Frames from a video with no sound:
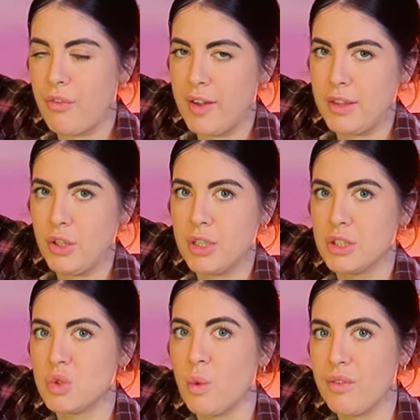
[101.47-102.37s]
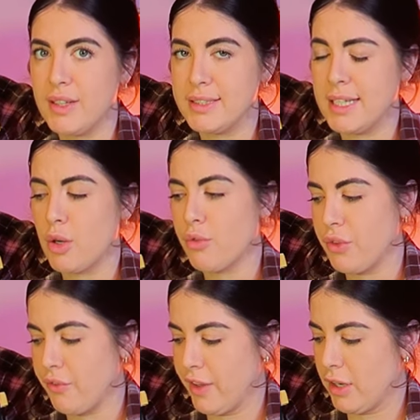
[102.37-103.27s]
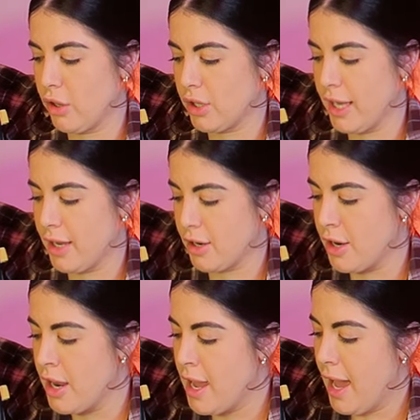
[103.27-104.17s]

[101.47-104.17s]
fact that you can swiftly take off the fidlock here